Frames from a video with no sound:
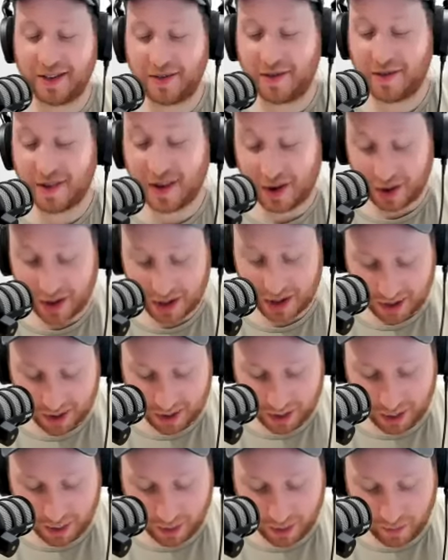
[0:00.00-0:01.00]
is very
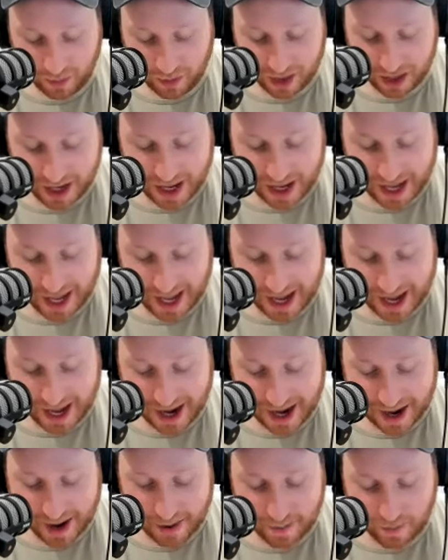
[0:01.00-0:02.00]
cool.
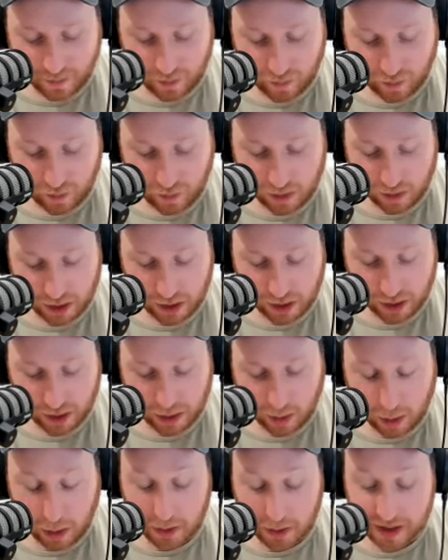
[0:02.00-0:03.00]
What
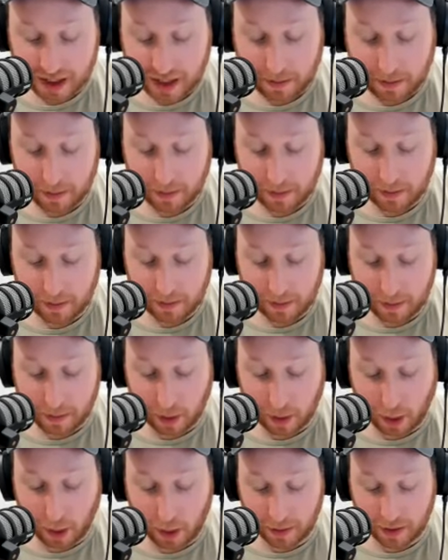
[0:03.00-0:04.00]
was that
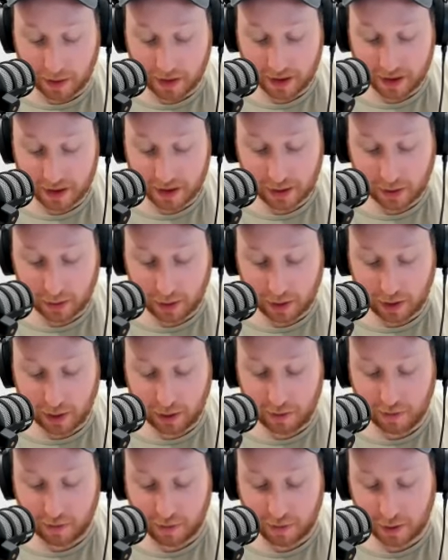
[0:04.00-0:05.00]
moment when
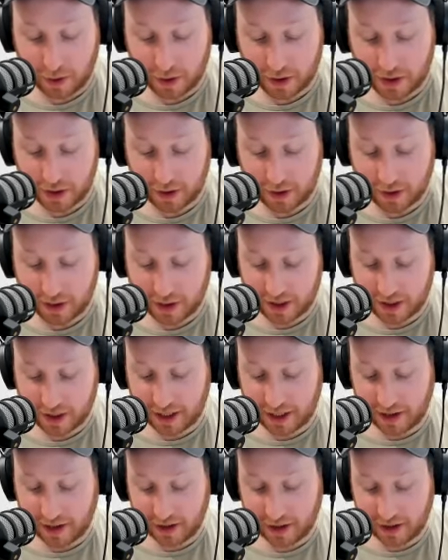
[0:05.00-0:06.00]
you first got to
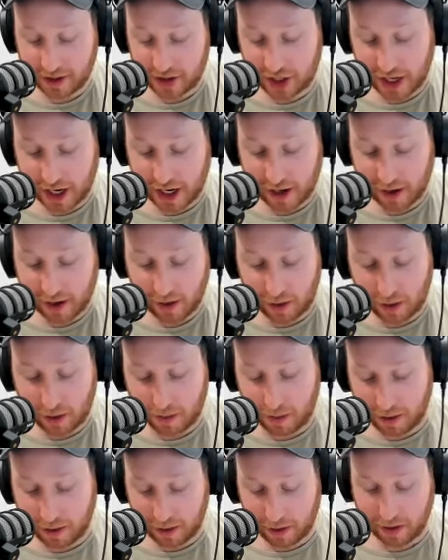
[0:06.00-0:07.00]
sit in the chair or
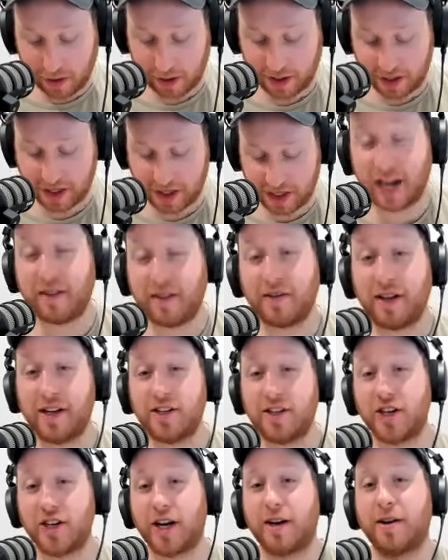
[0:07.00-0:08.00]
put on the
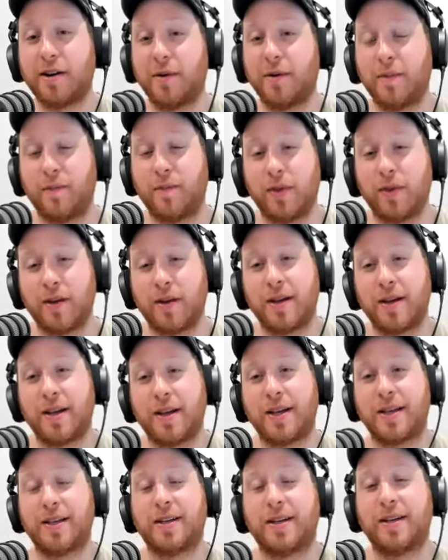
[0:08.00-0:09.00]
Starfleet jacket
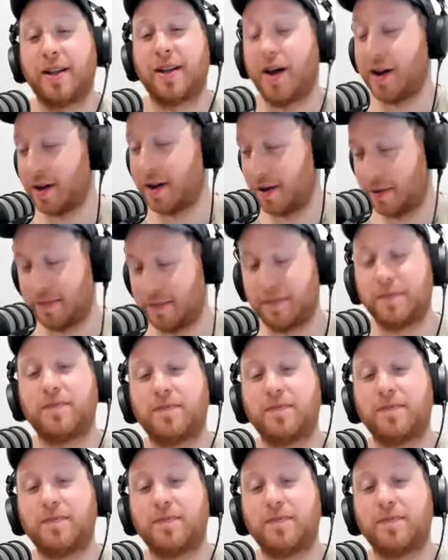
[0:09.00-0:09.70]
like?